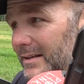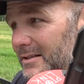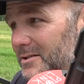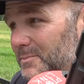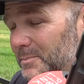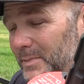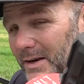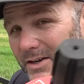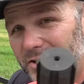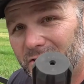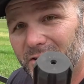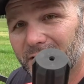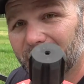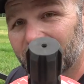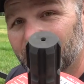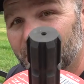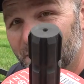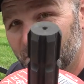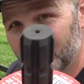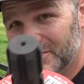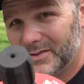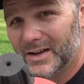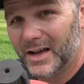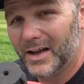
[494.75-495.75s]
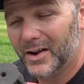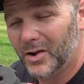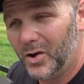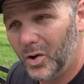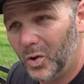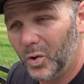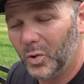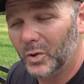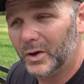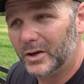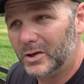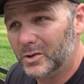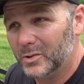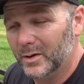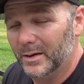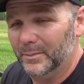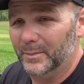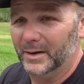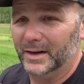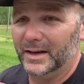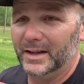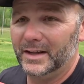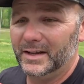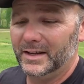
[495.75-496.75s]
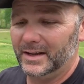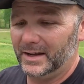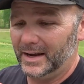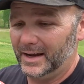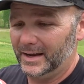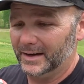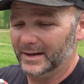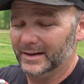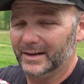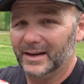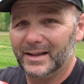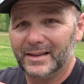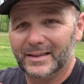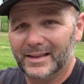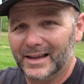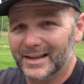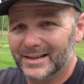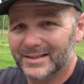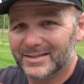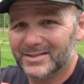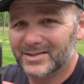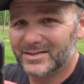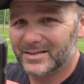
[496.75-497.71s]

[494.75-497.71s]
especially when you've got old equipment and that